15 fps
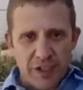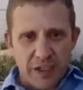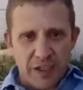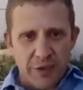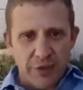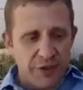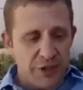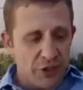
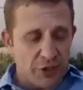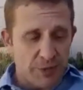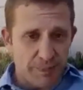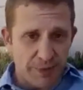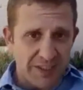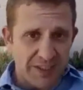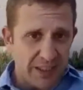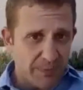security to
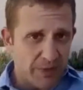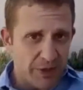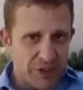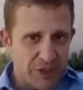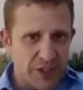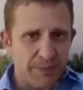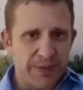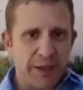protect
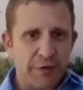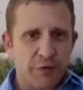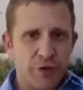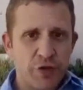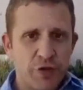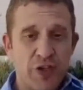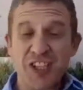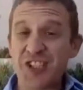municipal
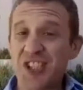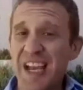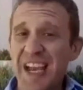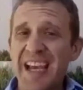infrastructure